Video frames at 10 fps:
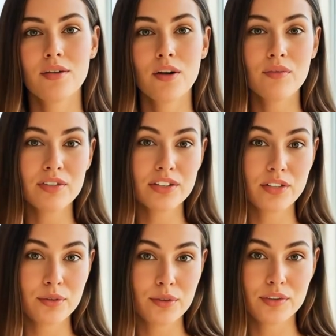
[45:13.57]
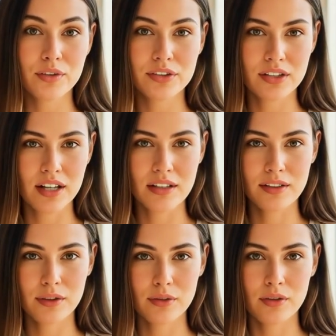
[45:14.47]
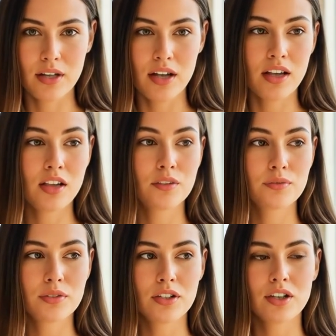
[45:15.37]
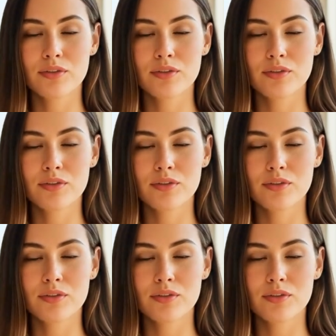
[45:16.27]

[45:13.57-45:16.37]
She now volunteered at a shelter for pregnant women,